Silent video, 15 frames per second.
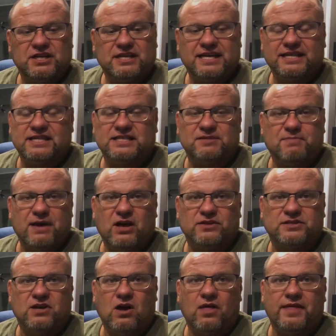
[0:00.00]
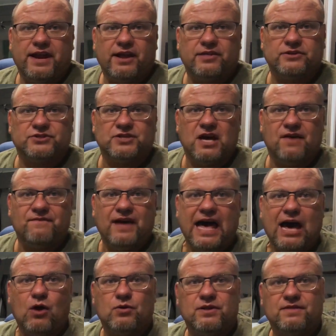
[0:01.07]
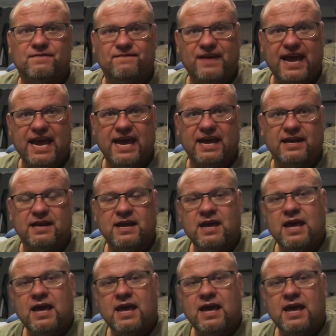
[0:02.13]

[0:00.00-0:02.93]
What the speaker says: and get the smells and all that other stuff out of the van.